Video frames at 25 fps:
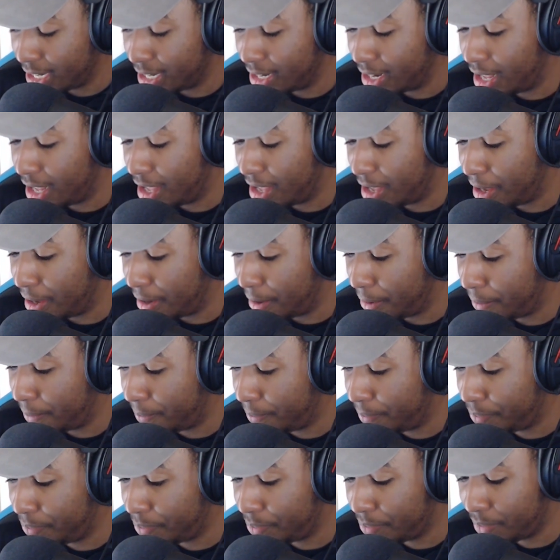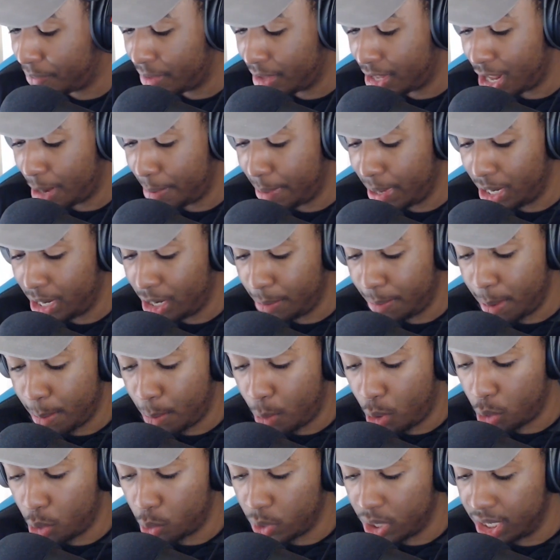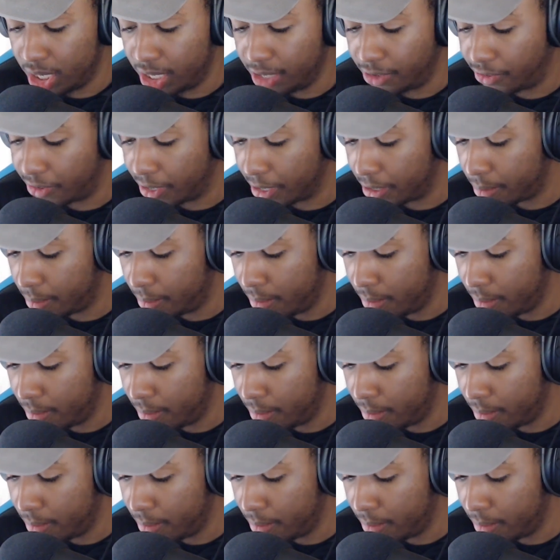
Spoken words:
gotta be a little bit more realistic.